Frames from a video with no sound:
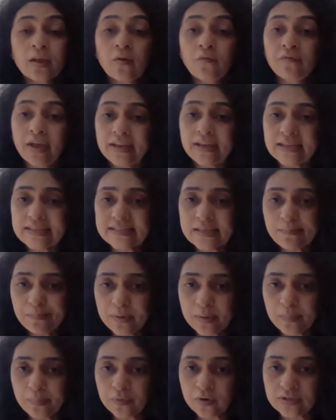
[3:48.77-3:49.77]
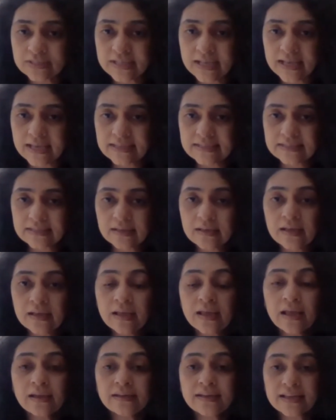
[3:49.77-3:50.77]
Very simple process,
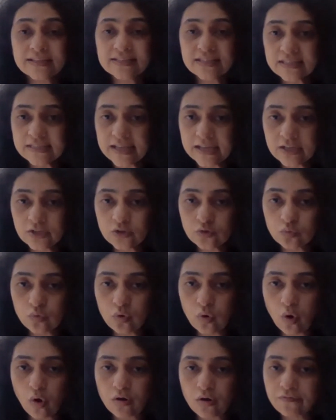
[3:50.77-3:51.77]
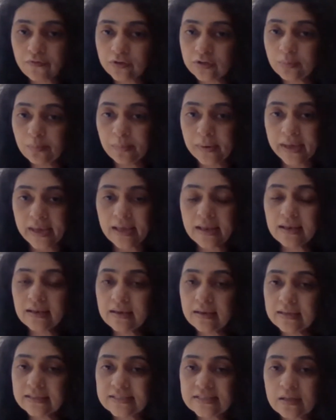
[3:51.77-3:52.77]
doesn't take too long. For the
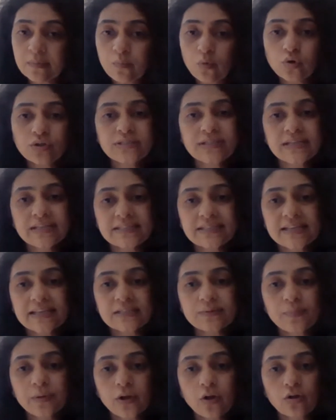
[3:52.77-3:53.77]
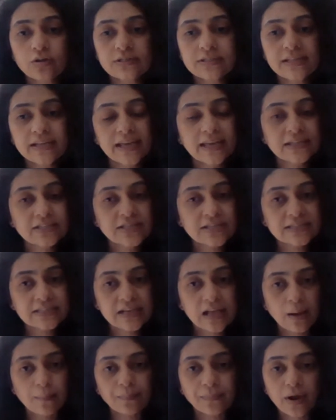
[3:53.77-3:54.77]
male, it's the most easiest, because they can just
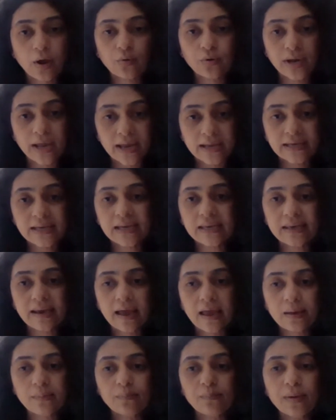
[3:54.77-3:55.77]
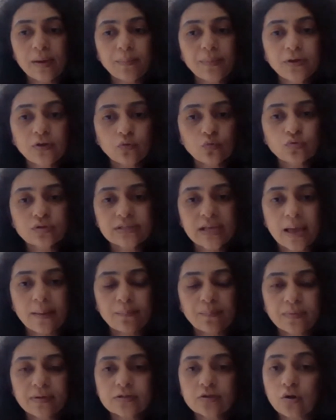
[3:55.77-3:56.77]
come down anytime. Maybe 2
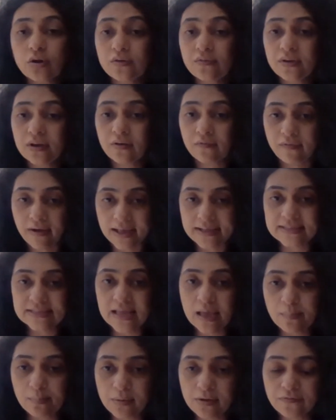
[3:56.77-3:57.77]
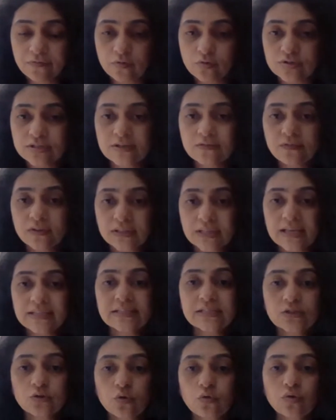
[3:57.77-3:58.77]
samples or even a 1 sample frozen with
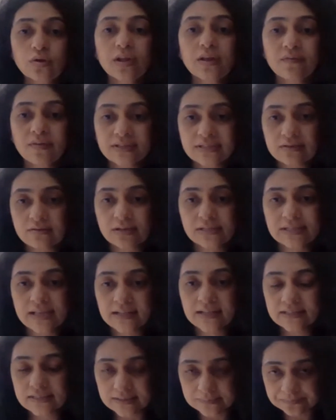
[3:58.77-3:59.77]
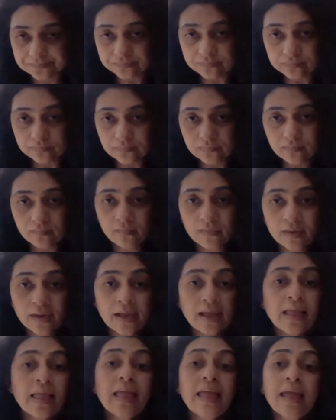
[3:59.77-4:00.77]
us is going to give us results.
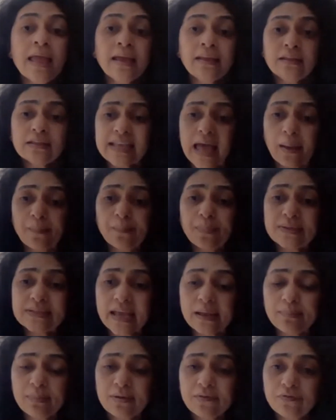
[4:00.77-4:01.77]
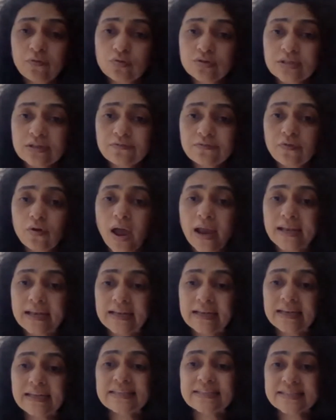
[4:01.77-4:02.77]
The samples can be frozen for at
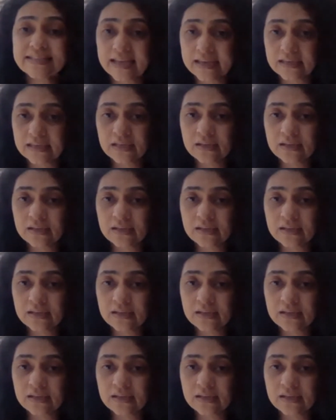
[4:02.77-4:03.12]
least 10